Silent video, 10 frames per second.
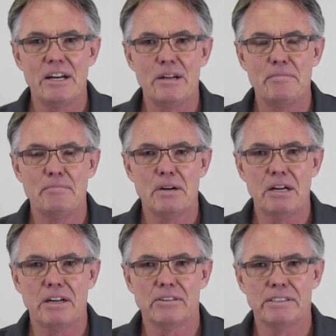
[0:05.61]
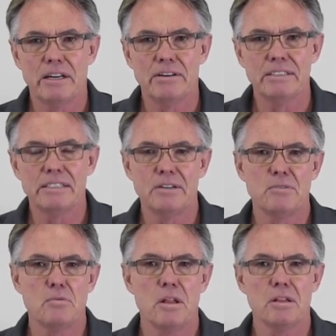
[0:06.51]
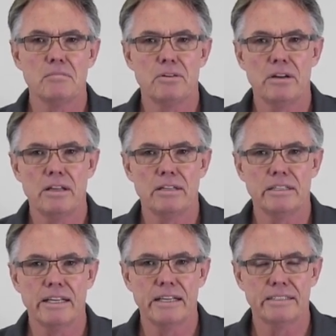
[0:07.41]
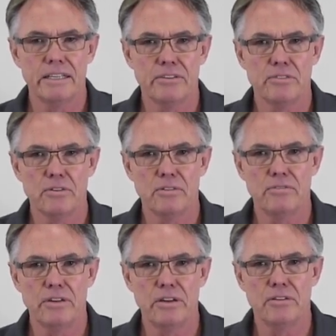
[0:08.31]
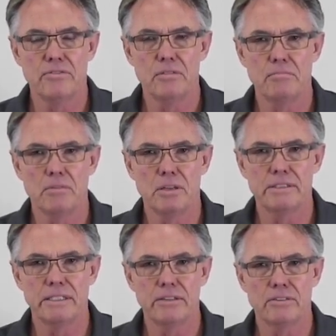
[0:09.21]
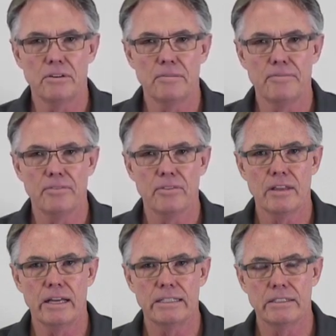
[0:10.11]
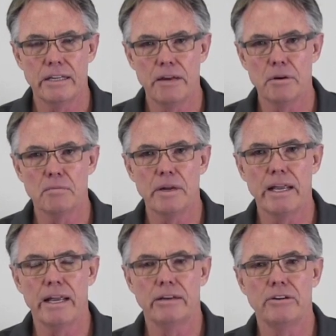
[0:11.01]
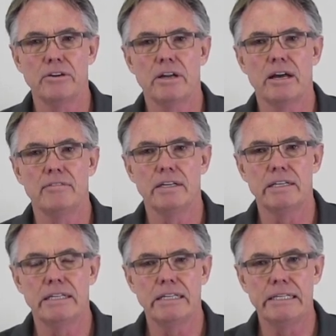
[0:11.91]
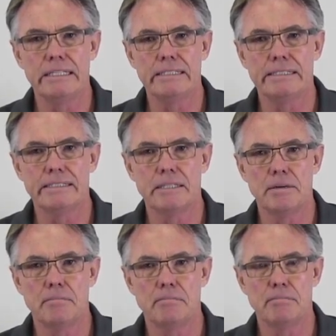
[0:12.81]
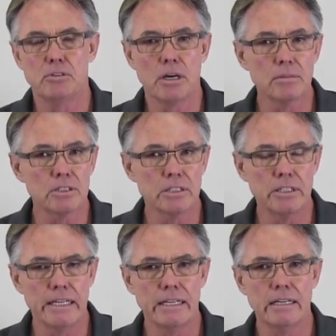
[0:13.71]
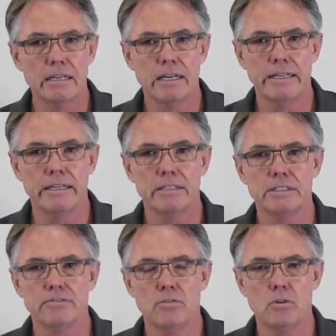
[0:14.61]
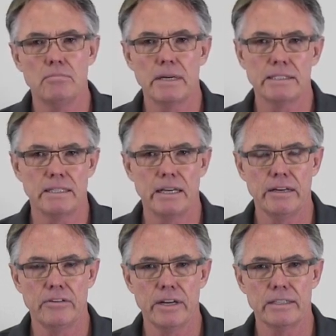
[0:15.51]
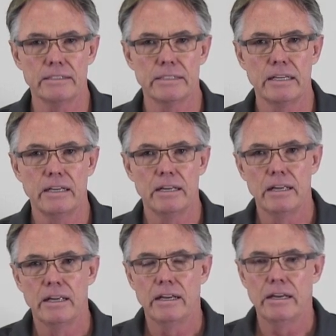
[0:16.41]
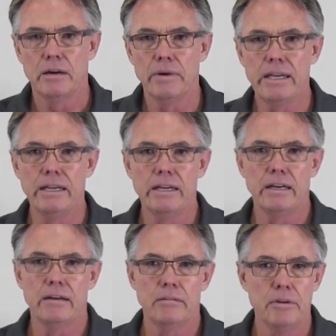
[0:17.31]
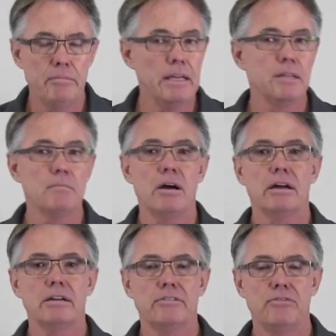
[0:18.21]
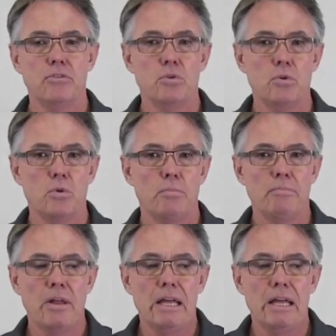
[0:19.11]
I'm Chris Harris, and welcome to another Tech Central video from Bullet Central. Today what we're going to cover is some troubleshooting ideas for Bix'n Andy Triggers. Now we've been in the market for